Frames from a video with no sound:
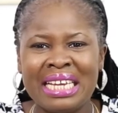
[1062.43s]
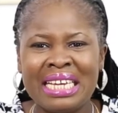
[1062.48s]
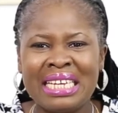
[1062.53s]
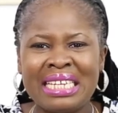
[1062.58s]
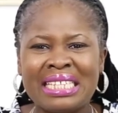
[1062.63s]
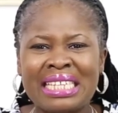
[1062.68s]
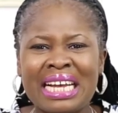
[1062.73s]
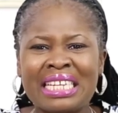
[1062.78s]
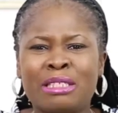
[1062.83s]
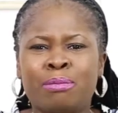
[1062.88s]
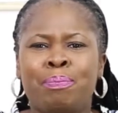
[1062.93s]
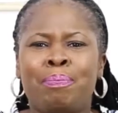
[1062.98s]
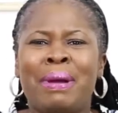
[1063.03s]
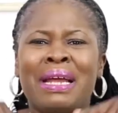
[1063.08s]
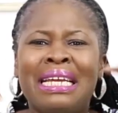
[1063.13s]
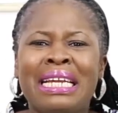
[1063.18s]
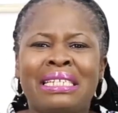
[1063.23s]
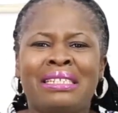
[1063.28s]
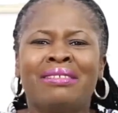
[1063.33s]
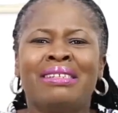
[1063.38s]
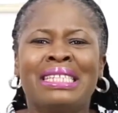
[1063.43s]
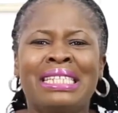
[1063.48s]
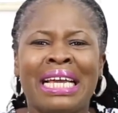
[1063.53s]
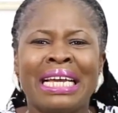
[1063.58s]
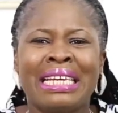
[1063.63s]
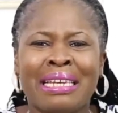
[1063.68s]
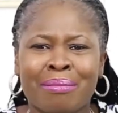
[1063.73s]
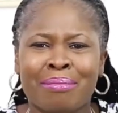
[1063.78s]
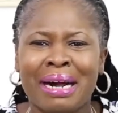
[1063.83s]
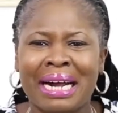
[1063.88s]
It has
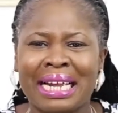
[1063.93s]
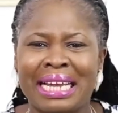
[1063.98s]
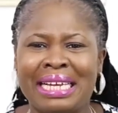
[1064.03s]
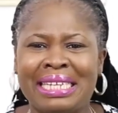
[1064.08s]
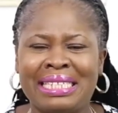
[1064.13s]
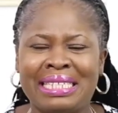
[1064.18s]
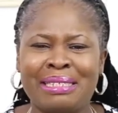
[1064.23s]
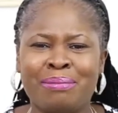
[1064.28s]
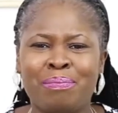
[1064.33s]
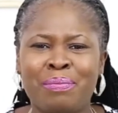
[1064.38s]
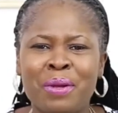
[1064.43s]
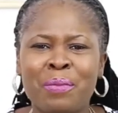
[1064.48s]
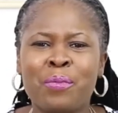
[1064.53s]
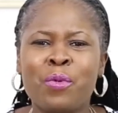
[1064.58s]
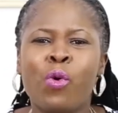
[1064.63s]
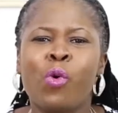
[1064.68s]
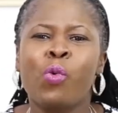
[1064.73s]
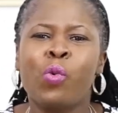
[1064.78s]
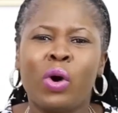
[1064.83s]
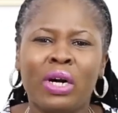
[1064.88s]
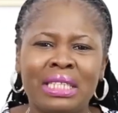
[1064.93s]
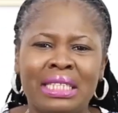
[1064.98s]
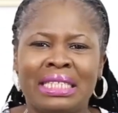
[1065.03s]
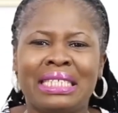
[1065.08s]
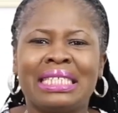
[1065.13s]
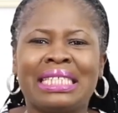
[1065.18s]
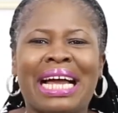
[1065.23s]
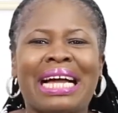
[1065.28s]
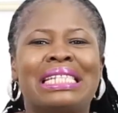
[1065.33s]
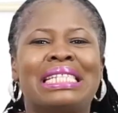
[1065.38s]
penetrated the market. People want
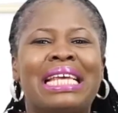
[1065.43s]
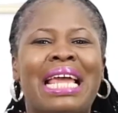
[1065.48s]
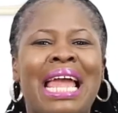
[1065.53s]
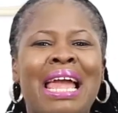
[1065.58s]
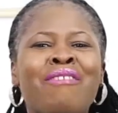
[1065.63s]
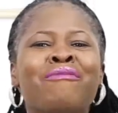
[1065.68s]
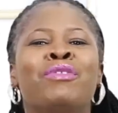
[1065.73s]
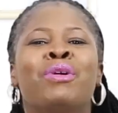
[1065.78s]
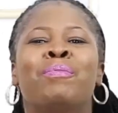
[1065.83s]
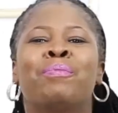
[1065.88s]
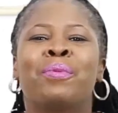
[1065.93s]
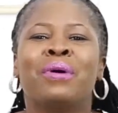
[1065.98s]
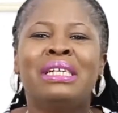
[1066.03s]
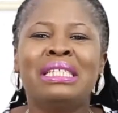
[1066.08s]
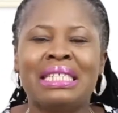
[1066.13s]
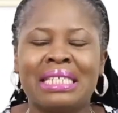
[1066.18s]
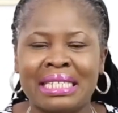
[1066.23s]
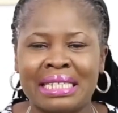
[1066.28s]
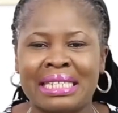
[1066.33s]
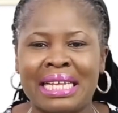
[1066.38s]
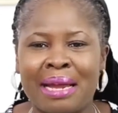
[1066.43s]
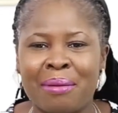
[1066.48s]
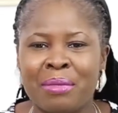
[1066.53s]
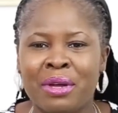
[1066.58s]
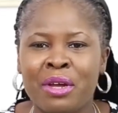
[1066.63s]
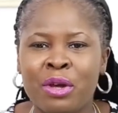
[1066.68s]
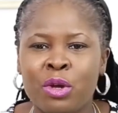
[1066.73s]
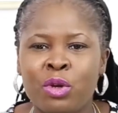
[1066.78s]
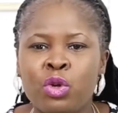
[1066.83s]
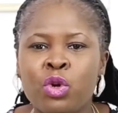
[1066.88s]
it at every point in time.
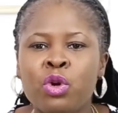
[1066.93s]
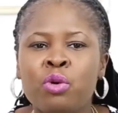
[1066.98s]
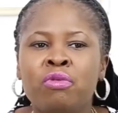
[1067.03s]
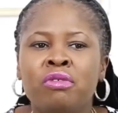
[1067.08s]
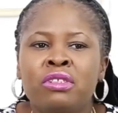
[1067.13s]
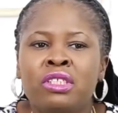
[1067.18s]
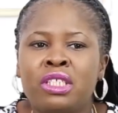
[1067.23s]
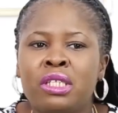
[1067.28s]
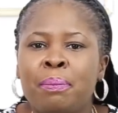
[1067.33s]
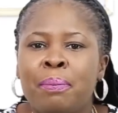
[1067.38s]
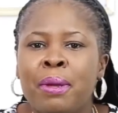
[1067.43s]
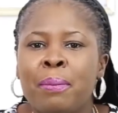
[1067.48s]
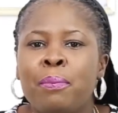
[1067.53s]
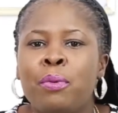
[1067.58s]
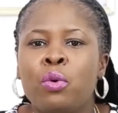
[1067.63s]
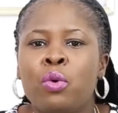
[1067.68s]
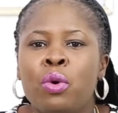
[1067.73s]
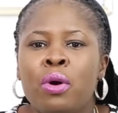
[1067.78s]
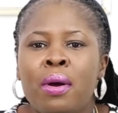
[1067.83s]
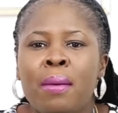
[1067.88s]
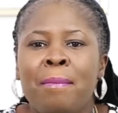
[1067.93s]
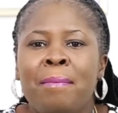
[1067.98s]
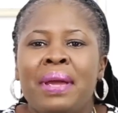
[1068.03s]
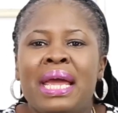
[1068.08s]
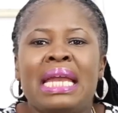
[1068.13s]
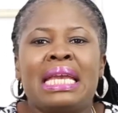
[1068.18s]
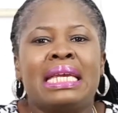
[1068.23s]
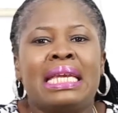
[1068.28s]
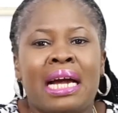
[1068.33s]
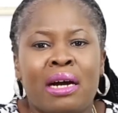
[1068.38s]
You even see people
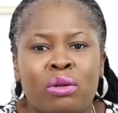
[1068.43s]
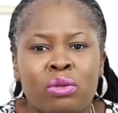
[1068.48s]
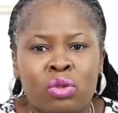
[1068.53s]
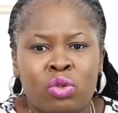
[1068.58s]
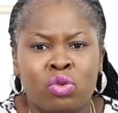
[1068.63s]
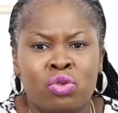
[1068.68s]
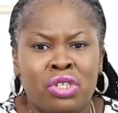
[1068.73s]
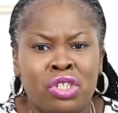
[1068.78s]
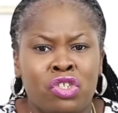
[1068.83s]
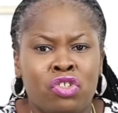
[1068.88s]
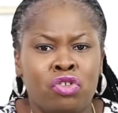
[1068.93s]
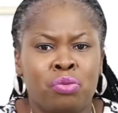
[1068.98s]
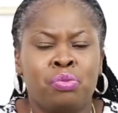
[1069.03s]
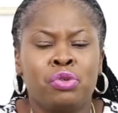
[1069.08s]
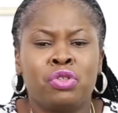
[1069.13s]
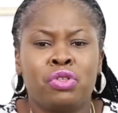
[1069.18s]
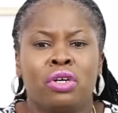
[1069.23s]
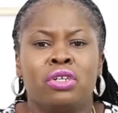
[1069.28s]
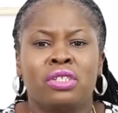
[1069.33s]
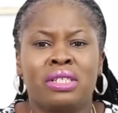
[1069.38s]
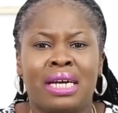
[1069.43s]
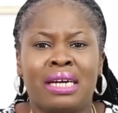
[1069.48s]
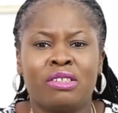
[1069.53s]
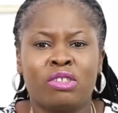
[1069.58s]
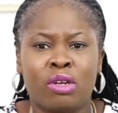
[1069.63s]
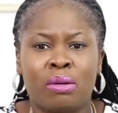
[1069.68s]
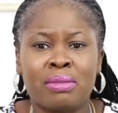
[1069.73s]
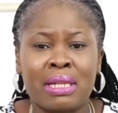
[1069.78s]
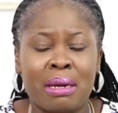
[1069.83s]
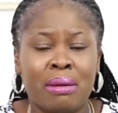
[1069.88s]
pay down to distributors
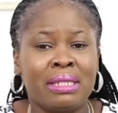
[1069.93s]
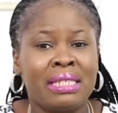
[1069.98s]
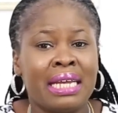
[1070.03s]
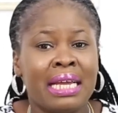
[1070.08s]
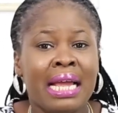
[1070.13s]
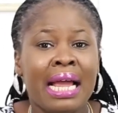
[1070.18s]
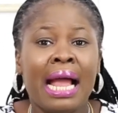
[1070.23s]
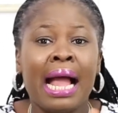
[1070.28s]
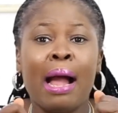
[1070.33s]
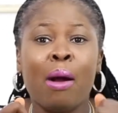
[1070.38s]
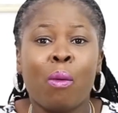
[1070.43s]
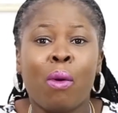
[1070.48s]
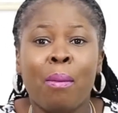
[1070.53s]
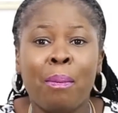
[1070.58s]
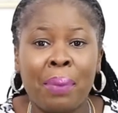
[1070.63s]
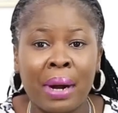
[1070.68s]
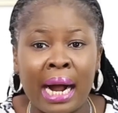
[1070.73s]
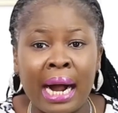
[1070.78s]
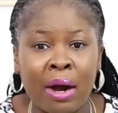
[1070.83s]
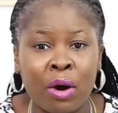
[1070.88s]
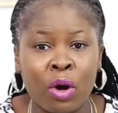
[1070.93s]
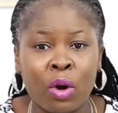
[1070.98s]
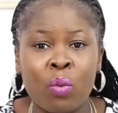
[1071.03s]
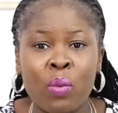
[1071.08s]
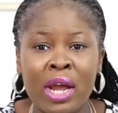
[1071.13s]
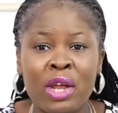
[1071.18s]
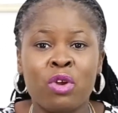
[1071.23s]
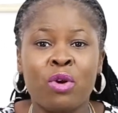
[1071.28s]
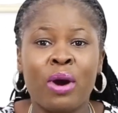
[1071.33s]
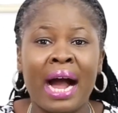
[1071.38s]
sometimes, say, I want Power Oil.
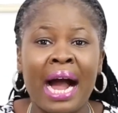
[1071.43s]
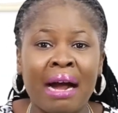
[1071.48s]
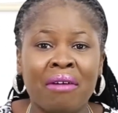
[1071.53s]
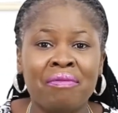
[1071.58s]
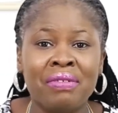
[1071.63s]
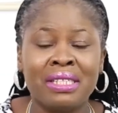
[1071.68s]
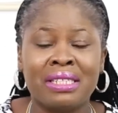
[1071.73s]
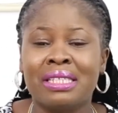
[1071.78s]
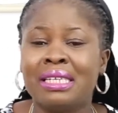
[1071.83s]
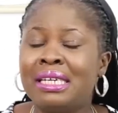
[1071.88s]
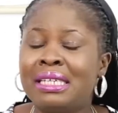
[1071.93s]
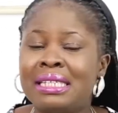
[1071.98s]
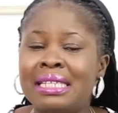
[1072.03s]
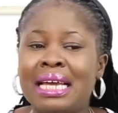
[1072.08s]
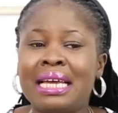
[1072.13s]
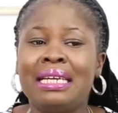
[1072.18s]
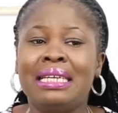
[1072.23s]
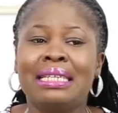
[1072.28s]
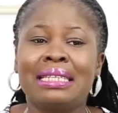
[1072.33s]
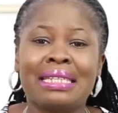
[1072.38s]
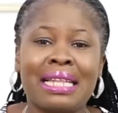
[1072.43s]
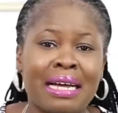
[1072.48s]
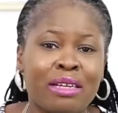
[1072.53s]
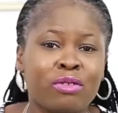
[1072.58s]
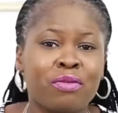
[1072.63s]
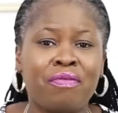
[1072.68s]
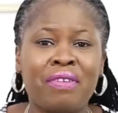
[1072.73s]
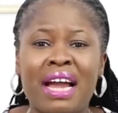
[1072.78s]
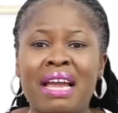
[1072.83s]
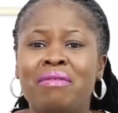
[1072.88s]
When you have it, 10
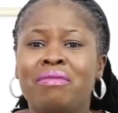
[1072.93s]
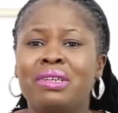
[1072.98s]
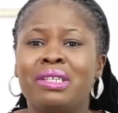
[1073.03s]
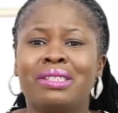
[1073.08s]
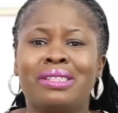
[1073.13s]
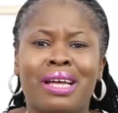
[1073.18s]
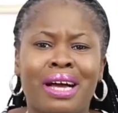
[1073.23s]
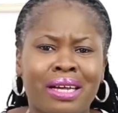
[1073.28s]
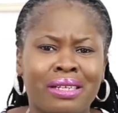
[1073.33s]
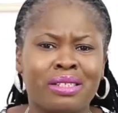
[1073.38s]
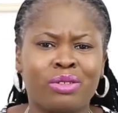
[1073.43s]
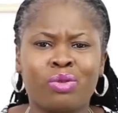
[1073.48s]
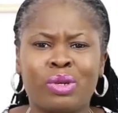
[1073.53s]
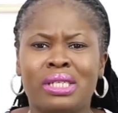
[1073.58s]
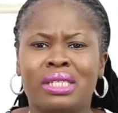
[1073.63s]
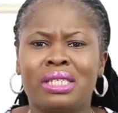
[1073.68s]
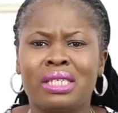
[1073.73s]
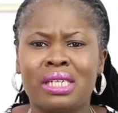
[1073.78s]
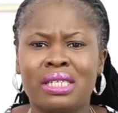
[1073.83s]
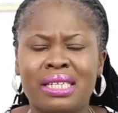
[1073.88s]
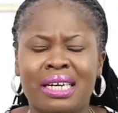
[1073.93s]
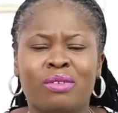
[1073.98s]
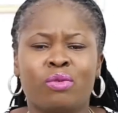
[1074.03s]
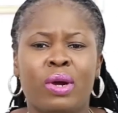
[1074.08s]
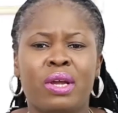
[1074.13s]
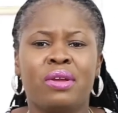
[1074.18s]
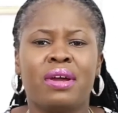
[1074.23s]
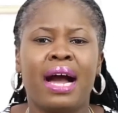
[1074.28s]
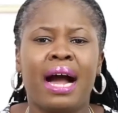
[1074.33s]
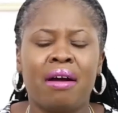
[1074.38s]
liters, 5 liters, 20 liters,
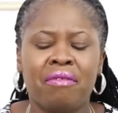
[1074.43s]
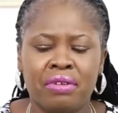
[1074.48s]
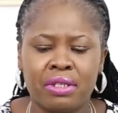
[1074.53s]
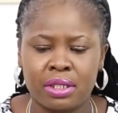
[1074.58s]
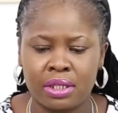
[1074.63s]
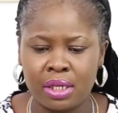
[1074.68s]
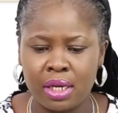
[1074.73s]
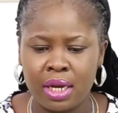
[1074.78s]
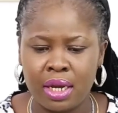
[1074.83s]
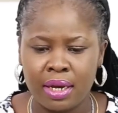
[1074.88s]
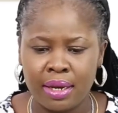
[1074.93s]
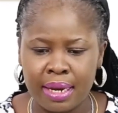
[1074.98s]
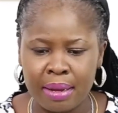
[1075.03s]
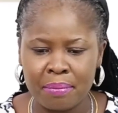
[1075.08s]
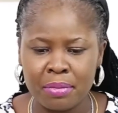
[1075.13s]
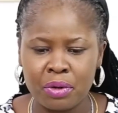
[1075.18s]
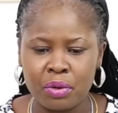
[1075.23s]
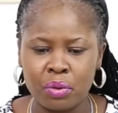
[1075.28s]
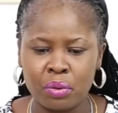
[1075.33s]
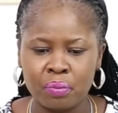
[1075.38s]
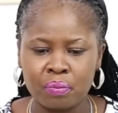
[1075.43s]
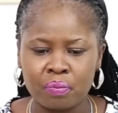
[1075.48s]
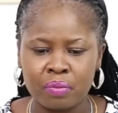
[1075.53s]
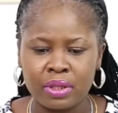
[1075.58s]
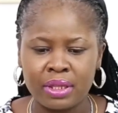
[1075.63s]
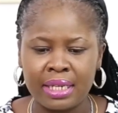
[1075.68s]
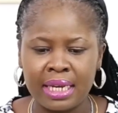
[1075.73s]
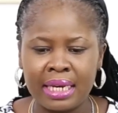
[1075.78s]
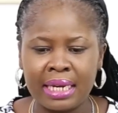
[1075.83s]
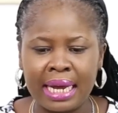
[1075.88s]
when you have it, let me know.
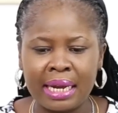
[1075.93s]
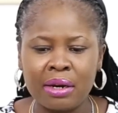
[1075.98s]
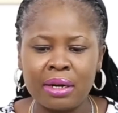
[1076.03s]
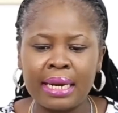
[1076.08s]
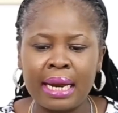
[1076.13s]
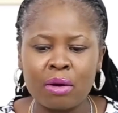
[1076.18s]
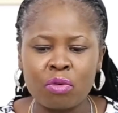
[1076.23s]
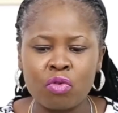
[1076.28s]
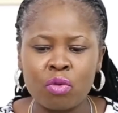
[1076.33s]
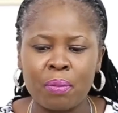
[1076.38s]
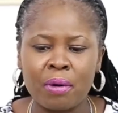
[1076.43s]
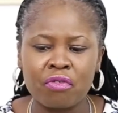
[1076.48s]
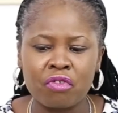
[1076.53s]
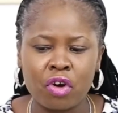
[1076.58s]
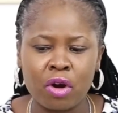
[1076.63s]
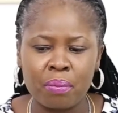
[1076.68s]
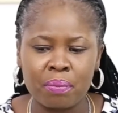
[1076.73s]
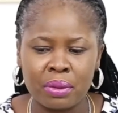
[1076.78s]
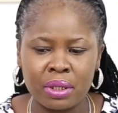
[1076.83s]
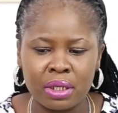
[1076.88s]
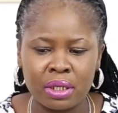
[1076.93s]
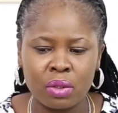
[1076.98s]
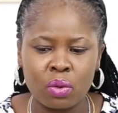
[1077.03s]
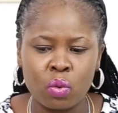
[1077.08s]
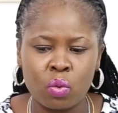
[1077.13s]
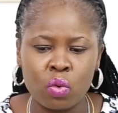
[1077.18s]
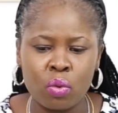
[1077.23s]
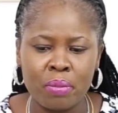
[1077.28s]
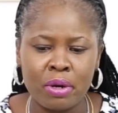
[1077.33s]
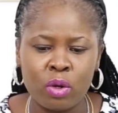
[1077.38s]
Then another group of company
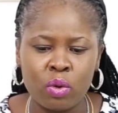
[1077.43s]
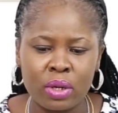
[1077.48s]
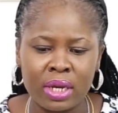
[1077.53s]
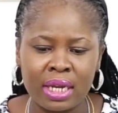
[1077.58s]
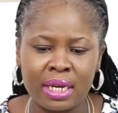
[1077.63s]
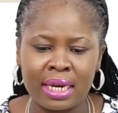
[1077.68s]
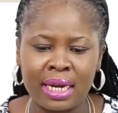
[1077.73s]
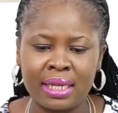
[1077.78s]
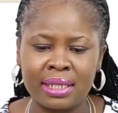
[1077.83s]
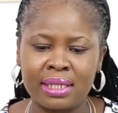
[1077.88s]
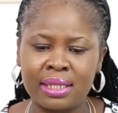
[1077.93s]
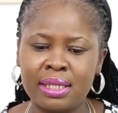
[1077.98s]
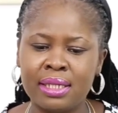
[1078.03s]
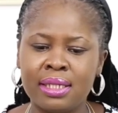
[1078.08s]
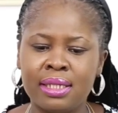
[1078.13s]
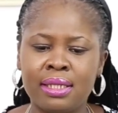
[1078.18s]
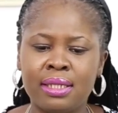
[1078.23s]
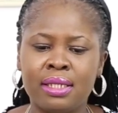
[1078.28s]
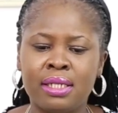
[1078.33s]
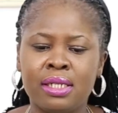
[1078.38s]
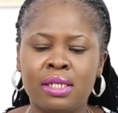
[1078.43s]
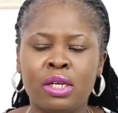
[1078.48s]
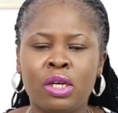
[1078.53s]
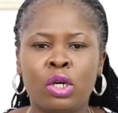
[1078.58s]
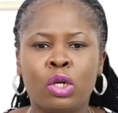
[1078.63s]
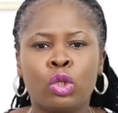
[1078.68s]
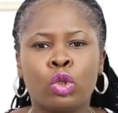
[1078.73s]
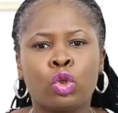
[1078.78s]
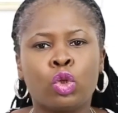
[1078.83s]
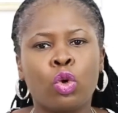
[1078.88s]
we'll be looking at is the
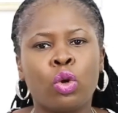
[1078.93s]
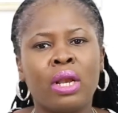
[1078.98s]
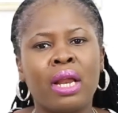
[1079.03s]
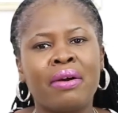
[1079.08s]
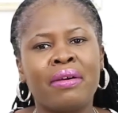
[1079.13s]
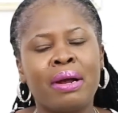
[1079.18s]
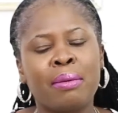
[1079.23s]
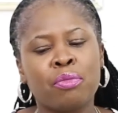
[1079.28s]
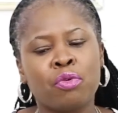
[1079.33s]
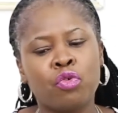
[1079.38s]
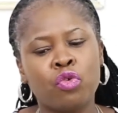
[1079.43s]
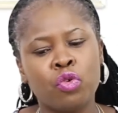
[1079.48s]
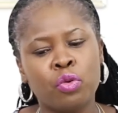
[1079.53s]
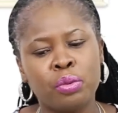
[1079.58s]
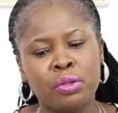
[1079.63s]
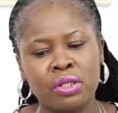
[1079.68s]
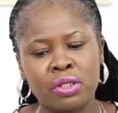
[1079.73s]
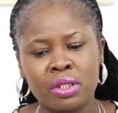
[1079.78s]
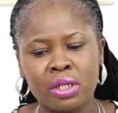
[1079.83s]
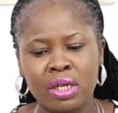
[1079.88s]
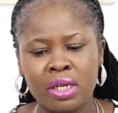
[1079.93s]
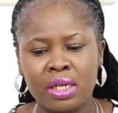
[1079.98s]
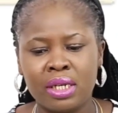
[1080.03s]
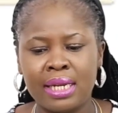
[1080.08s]
Tolaram groups.